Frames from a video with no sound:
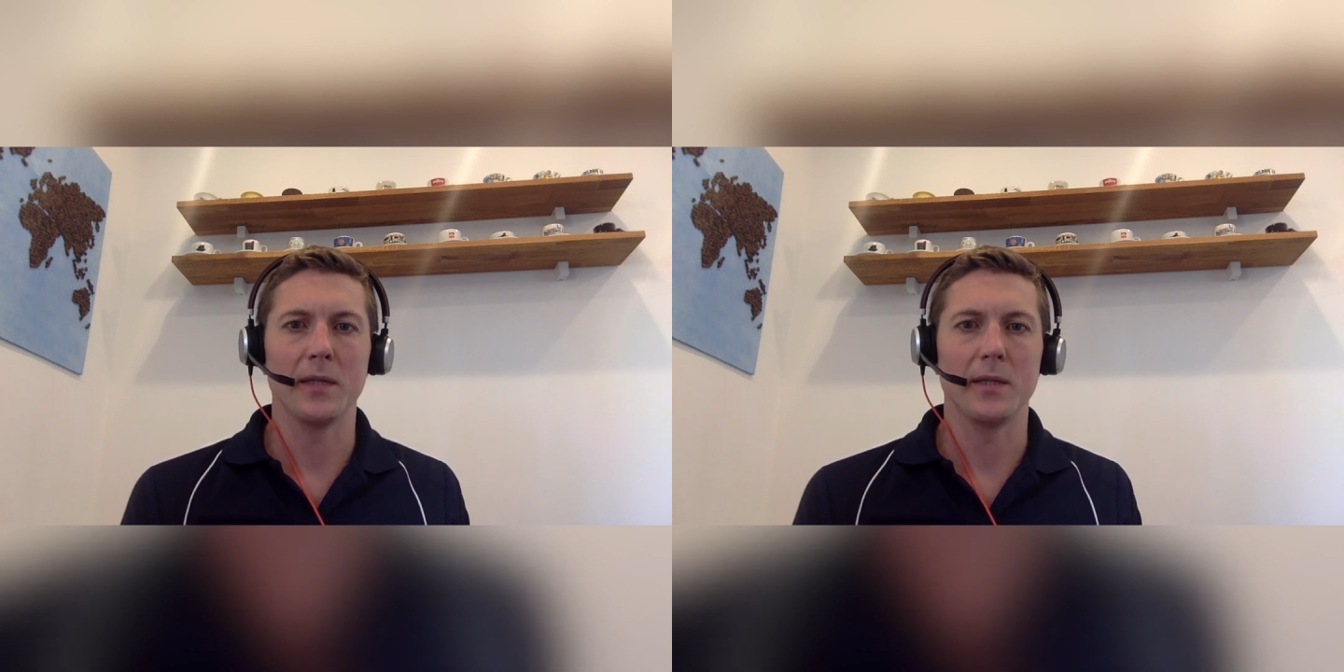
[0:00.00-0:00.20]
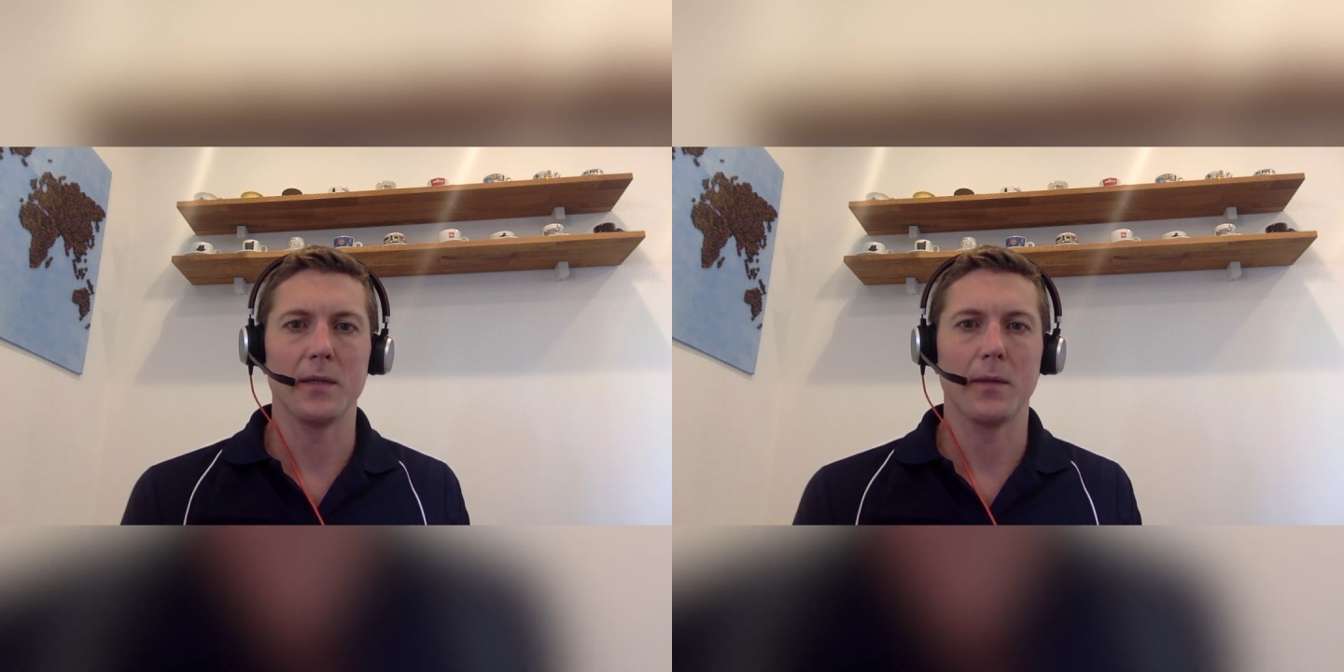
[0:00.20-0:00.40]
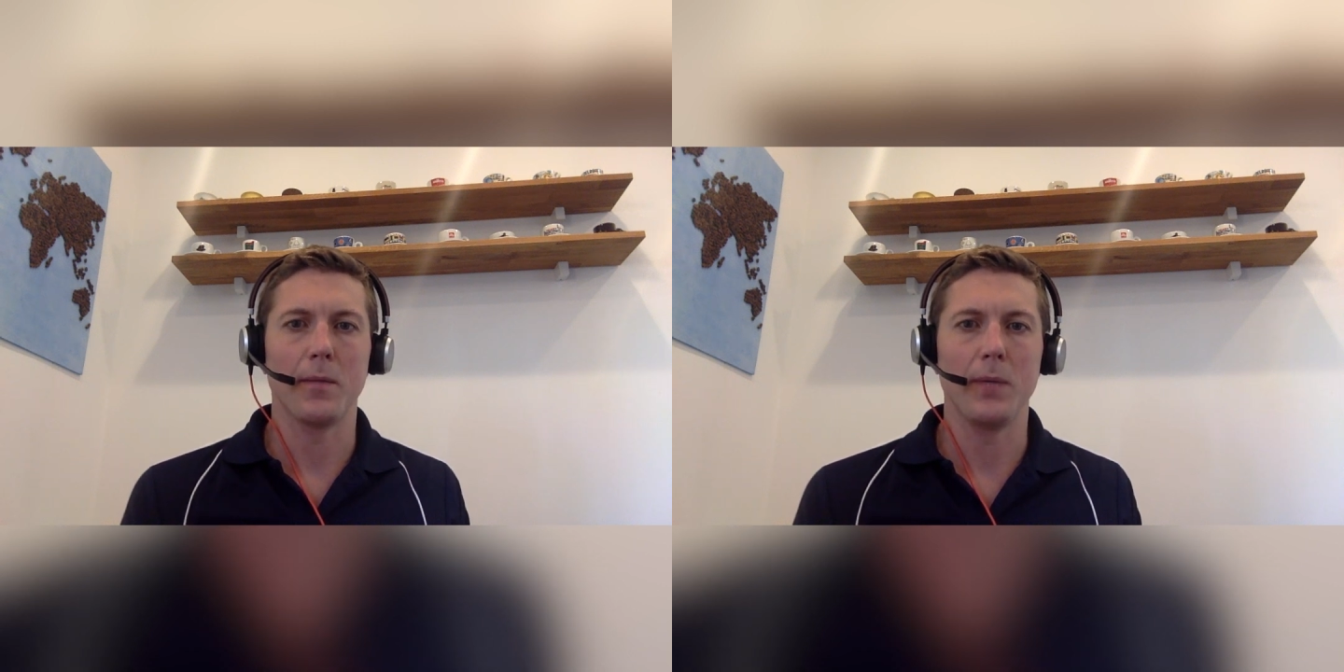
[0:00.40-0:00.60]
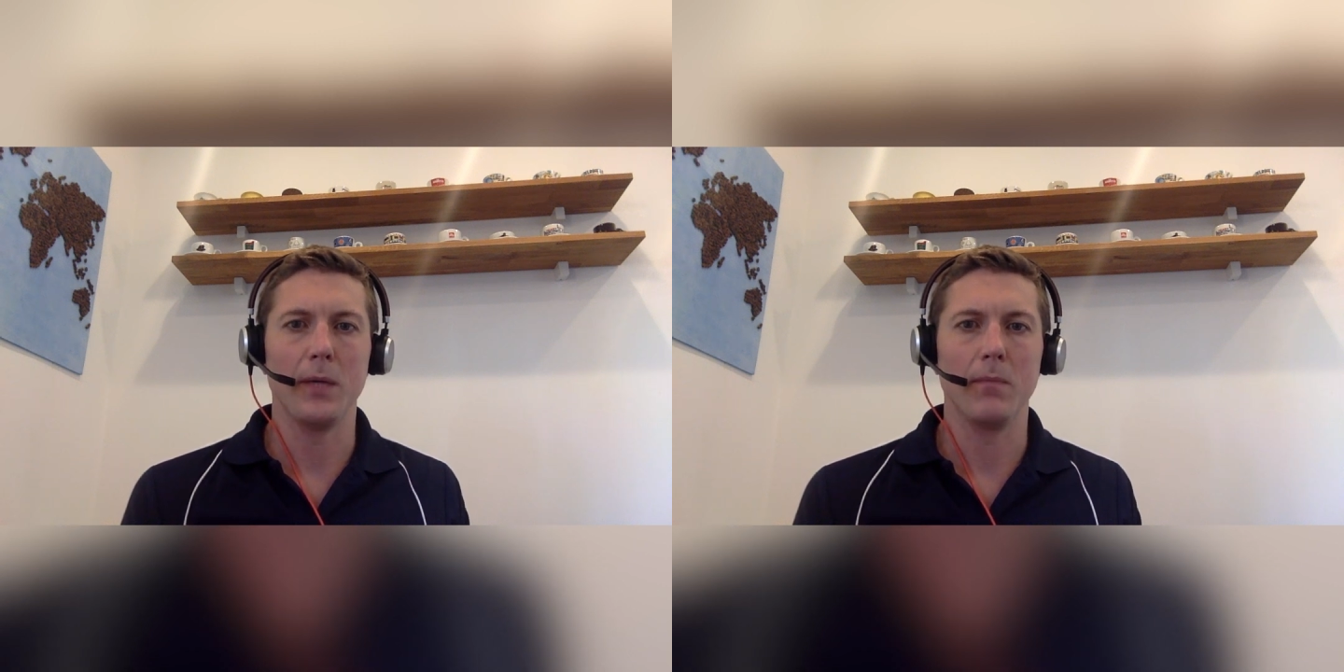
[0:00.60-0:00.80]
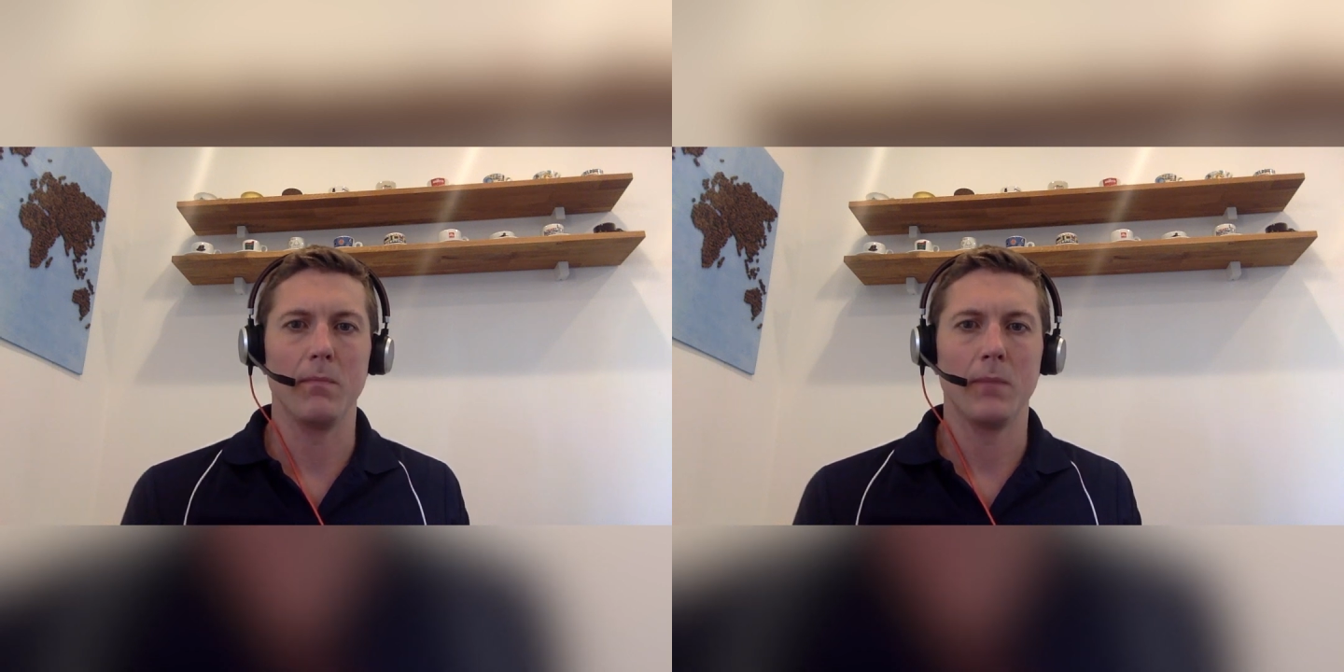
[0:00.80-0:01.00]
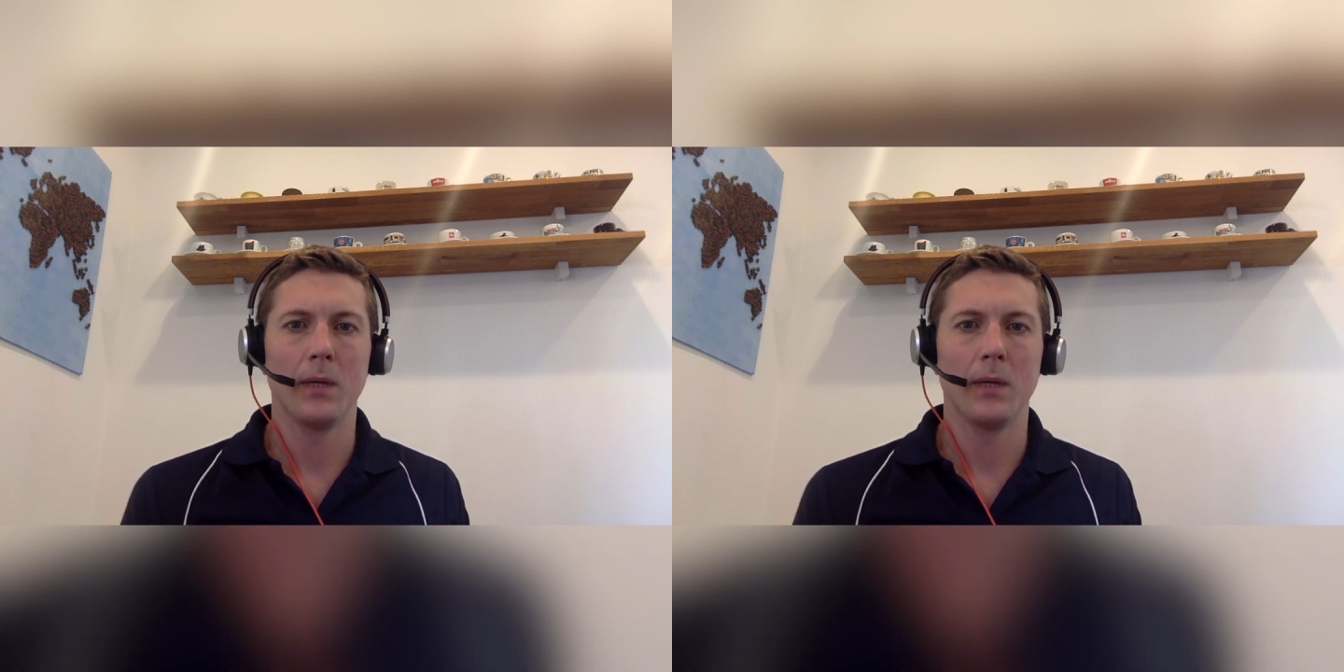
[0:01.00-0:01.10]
is the beam.